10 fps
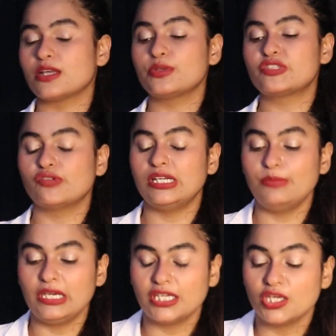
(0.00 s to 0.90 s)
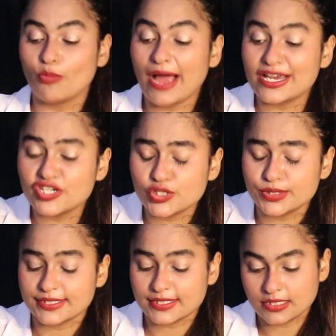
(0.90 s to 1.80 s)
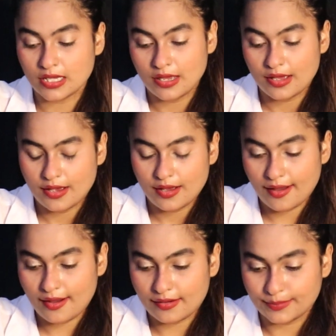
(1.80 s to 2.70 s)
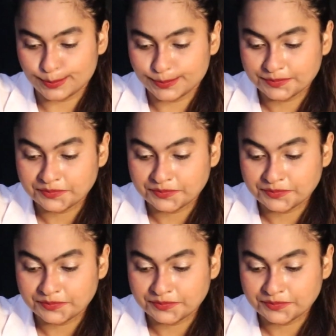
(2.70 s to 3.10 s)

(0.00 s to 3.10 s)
Now it's really making you anxious, and